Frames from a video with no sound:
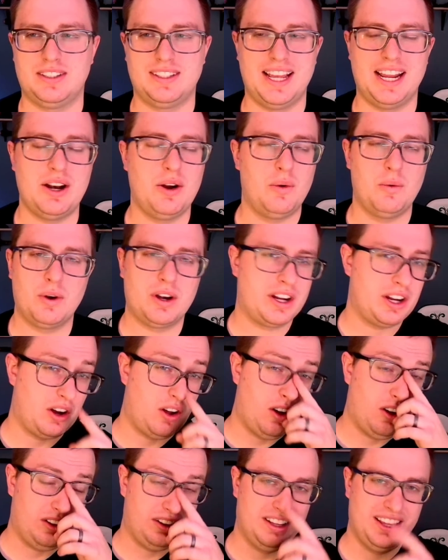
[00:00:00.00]
They don't work at
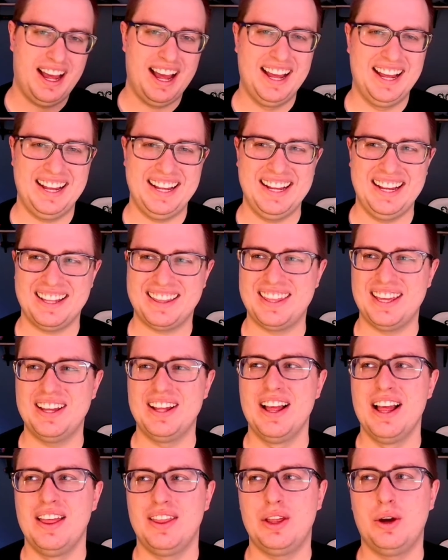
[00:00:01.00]
all.
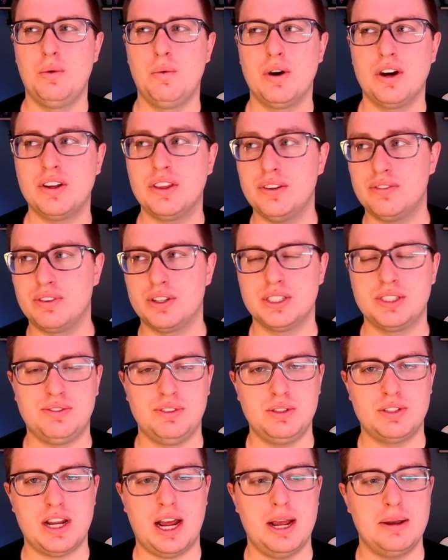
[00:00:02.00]
They'll work the first
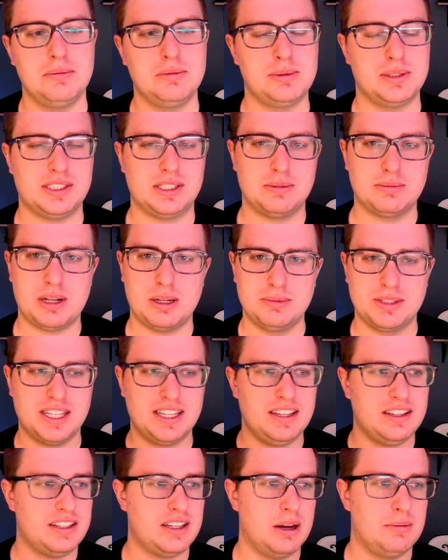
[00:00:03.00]
few times, but sometimes they
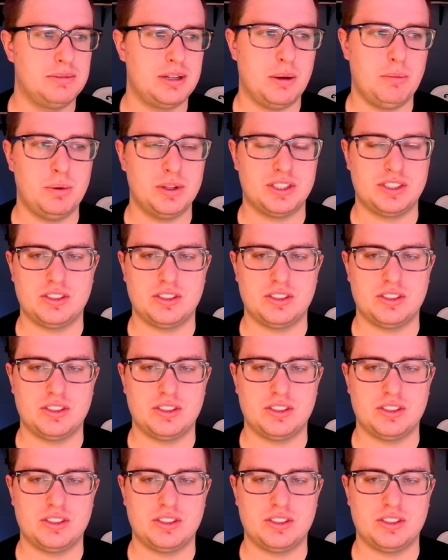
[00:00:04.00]
get gummed up with